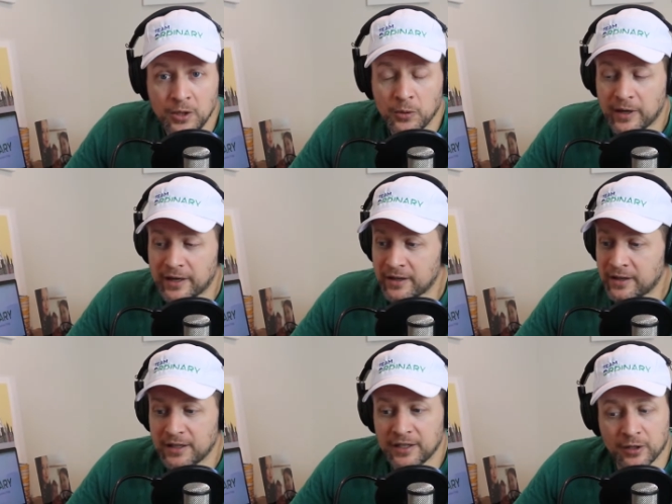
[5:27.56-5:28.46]

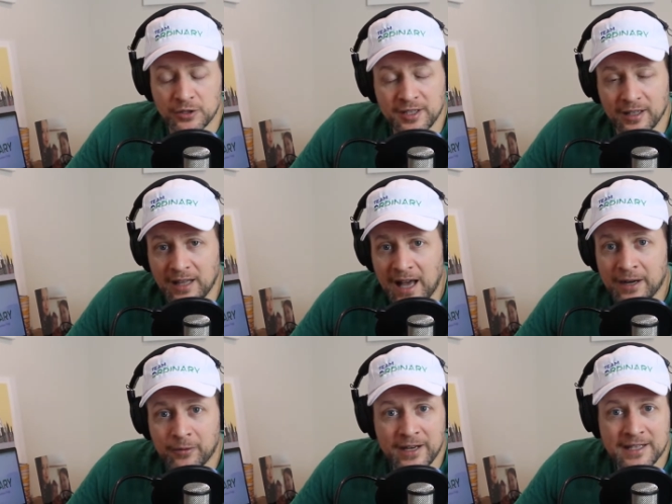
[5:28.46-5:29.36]
where, you know, just a
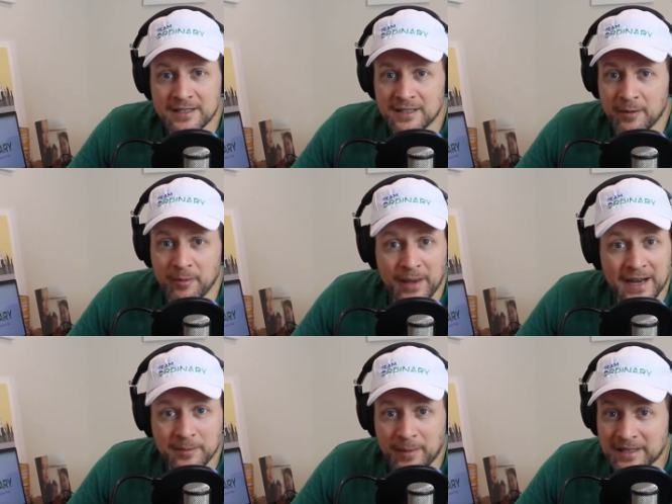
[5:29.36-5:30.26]
lot of races coming
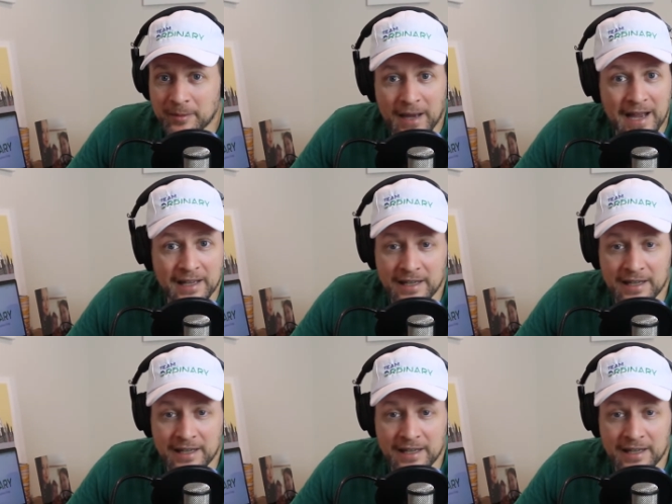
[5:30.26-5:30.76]
back to back to back.